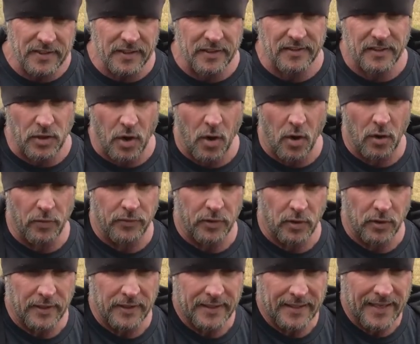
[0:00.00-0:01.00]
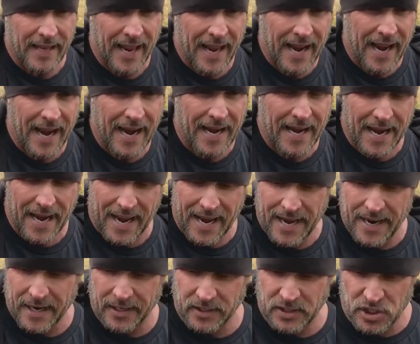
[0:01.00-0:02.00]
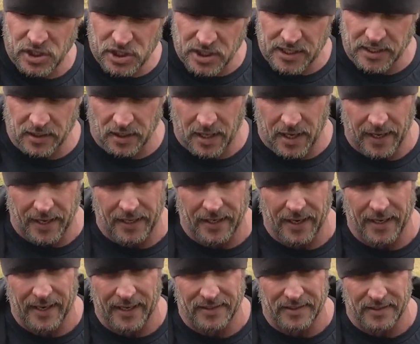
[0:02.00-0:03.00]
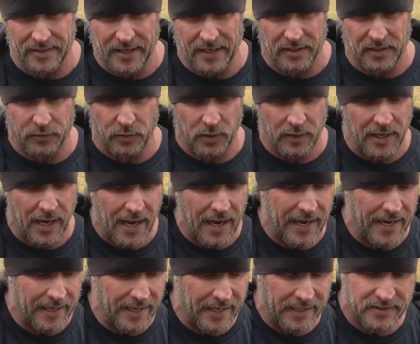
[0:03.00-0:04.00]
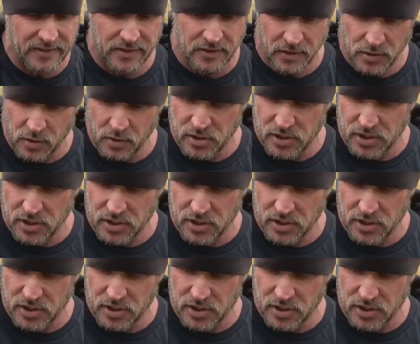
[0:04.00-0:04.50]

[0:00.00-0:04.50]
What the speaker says: is called their KNG line, and that stands for Kydex New